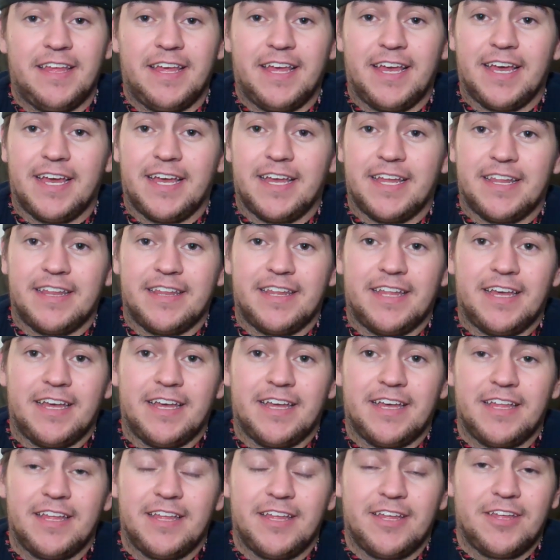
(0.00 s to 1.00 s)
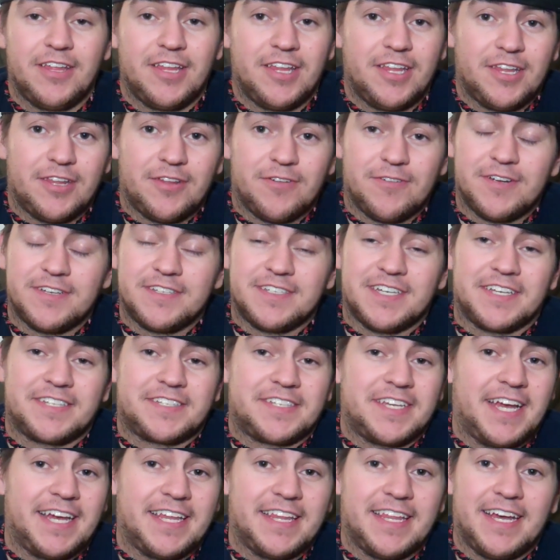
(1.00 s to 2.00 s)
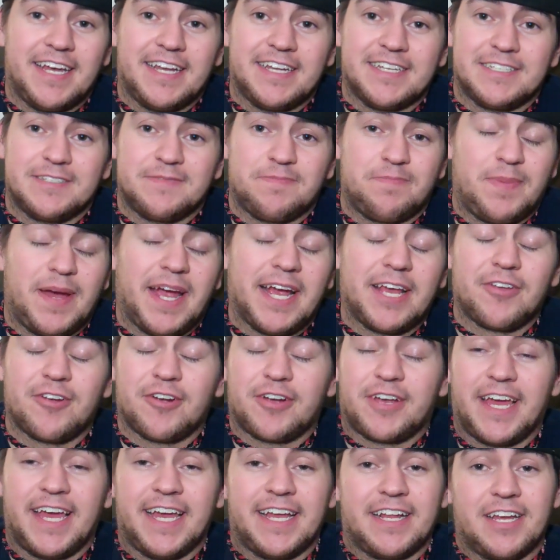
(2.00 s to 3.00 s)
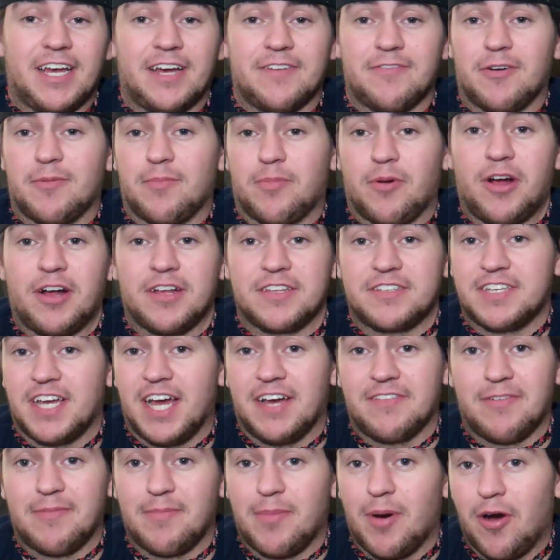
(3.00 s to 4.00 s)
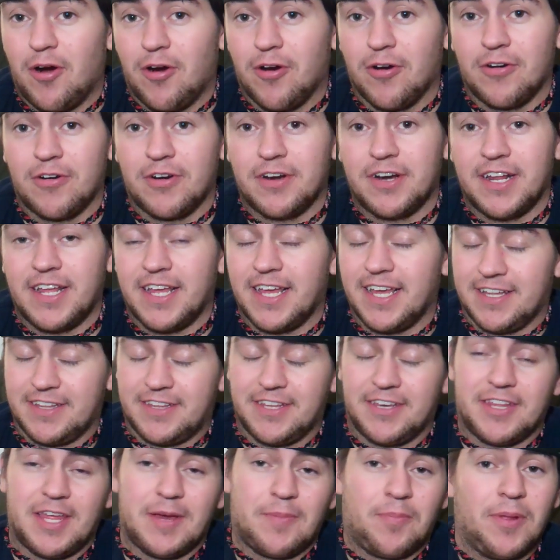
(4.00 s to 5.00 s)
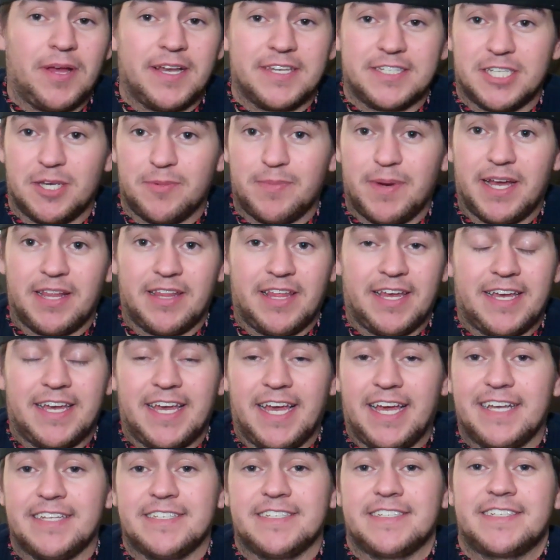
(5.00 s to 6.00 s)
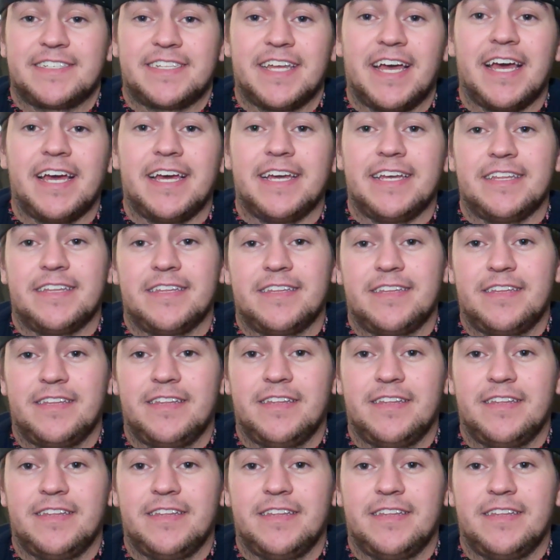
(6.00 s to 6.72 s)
And the reason I say that is Baylor can't cover a broadside of a barn until they play somebody like Kansas State.